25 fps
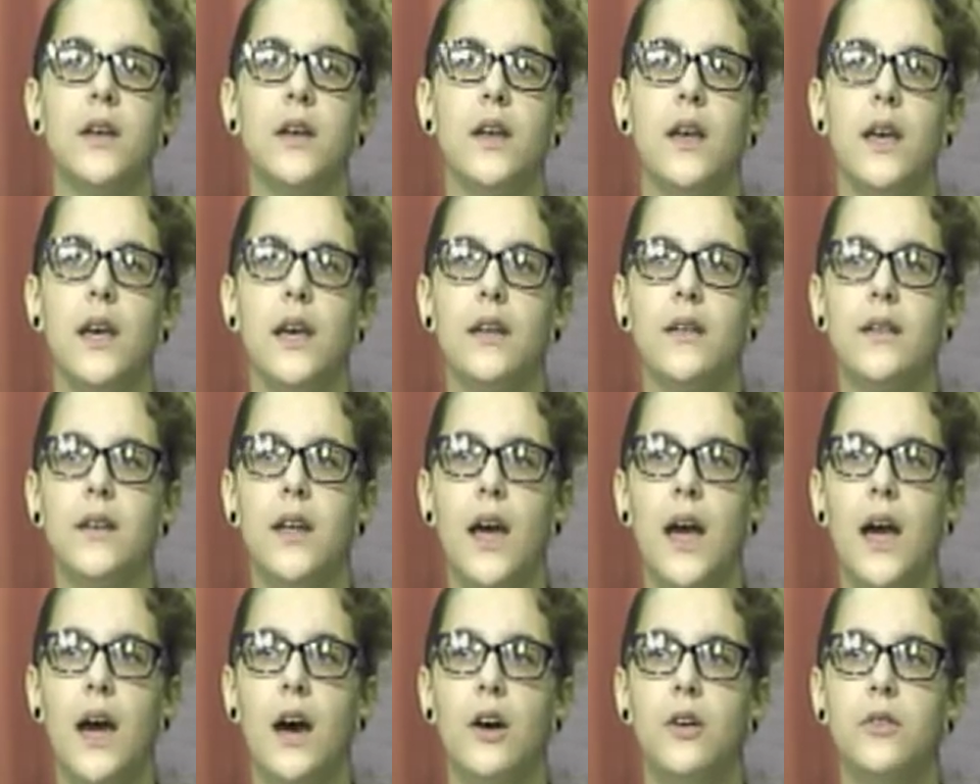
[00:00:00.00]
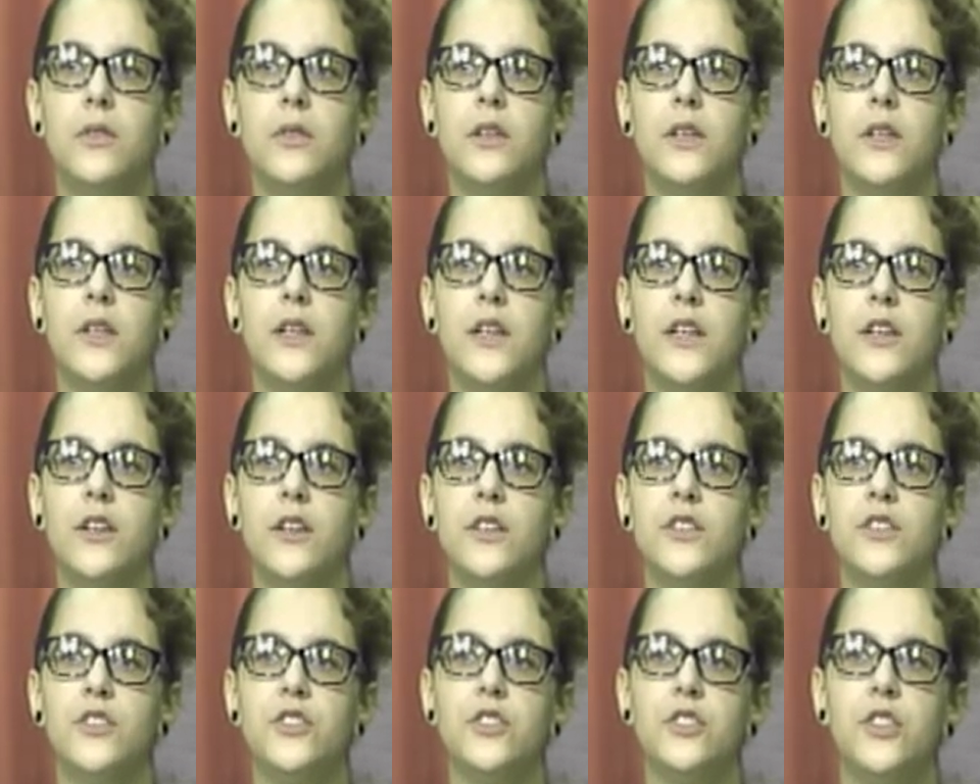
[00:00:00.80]
And now,
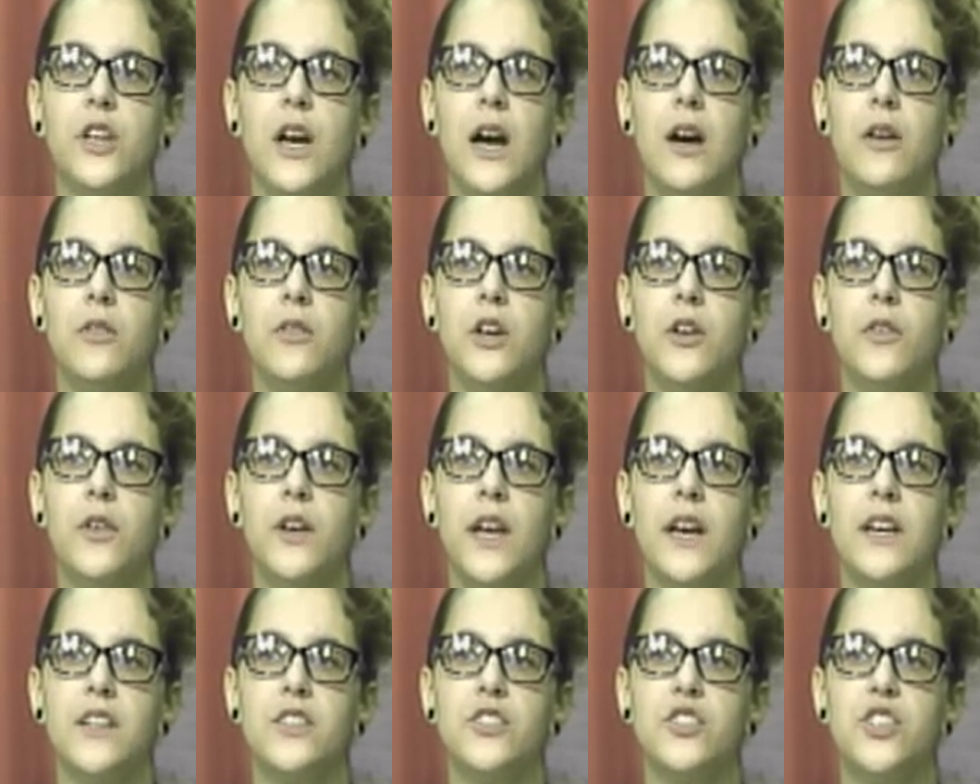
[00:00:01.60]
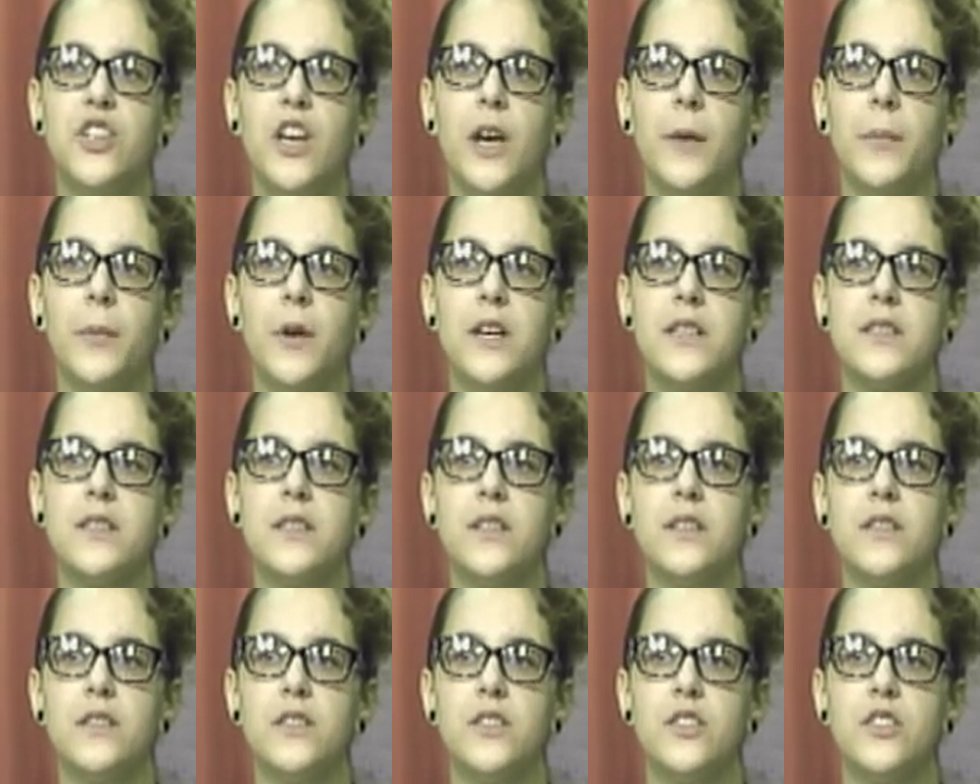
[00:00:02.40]
here is your outgoing SGA
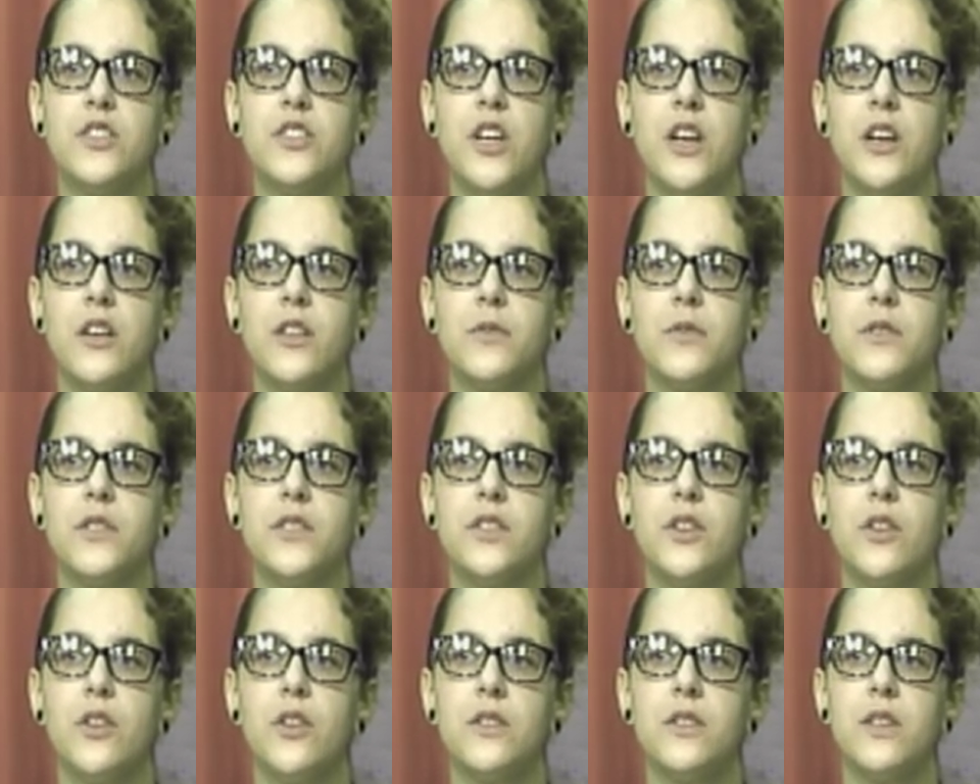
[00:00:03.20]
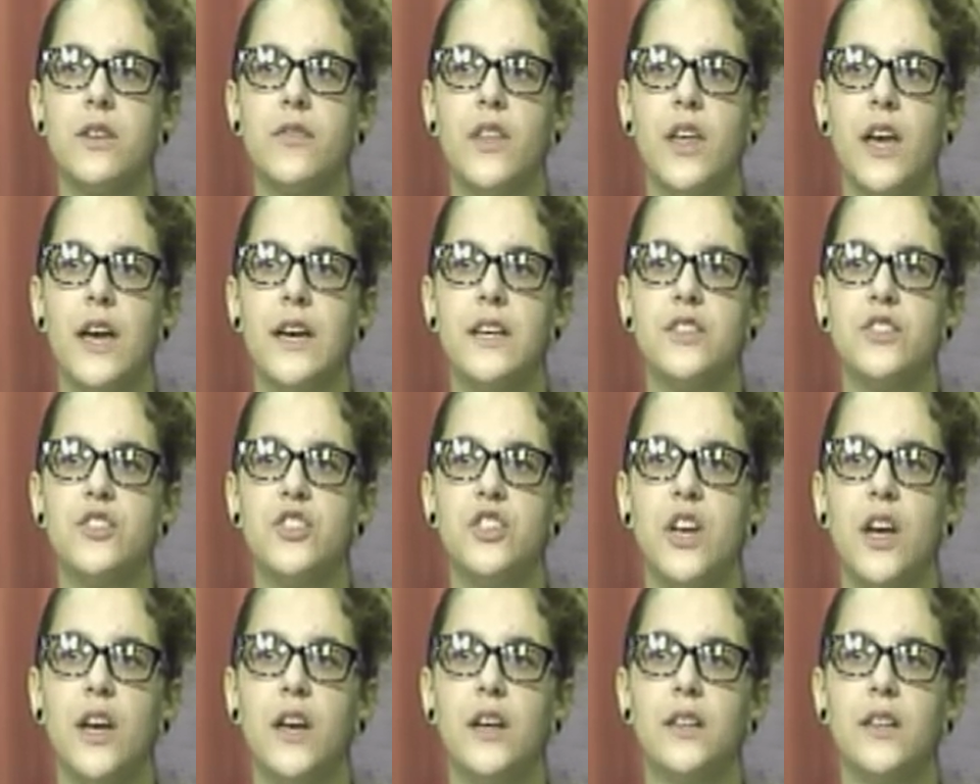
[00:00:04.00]
president to share the results of the
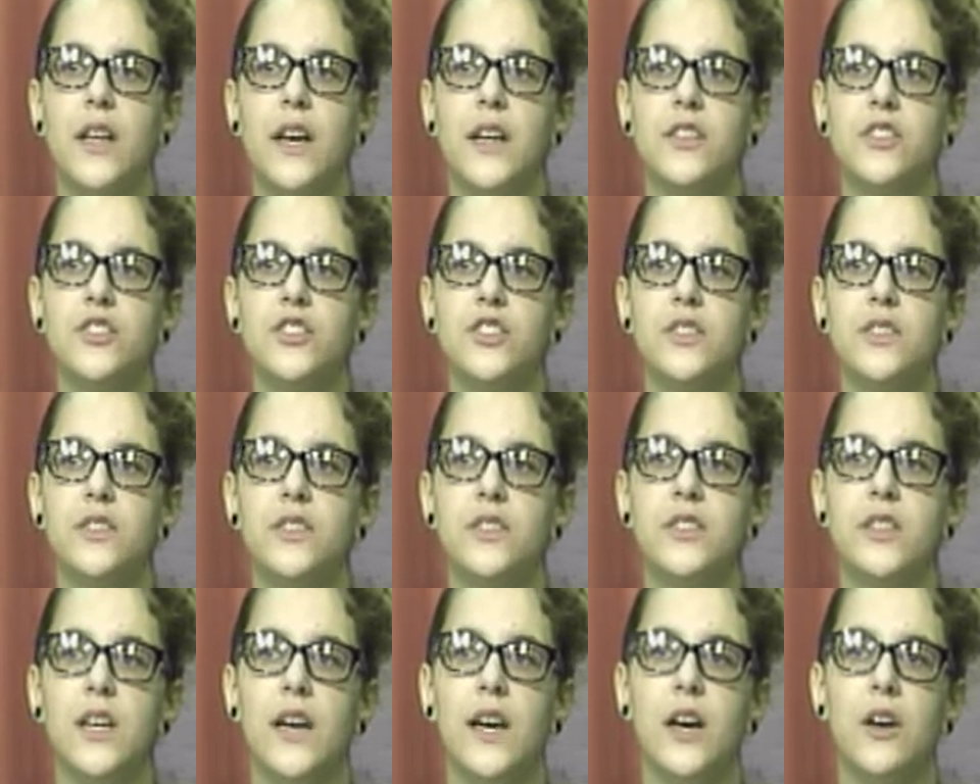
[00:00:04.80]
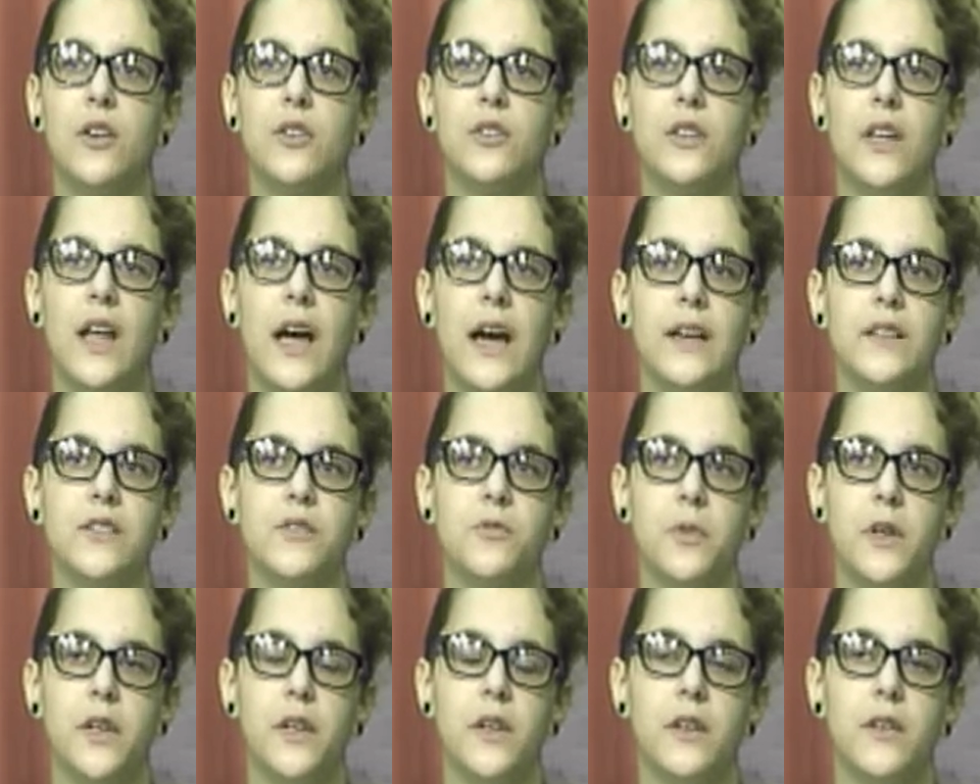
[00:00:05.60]
SGA elections held
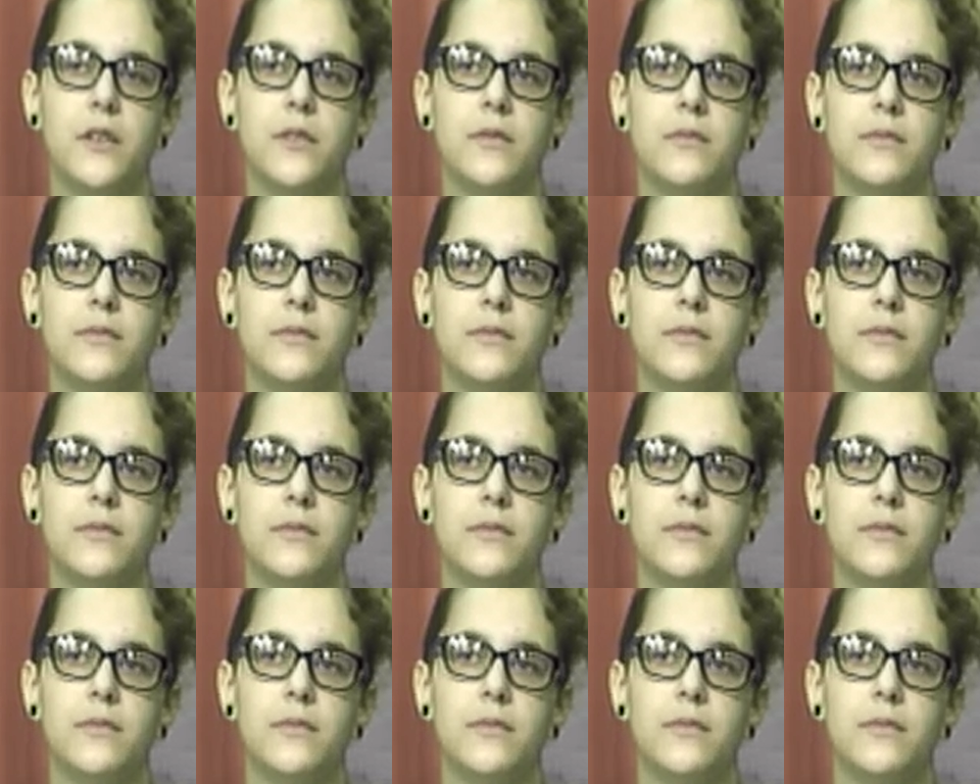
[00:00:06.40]
last week.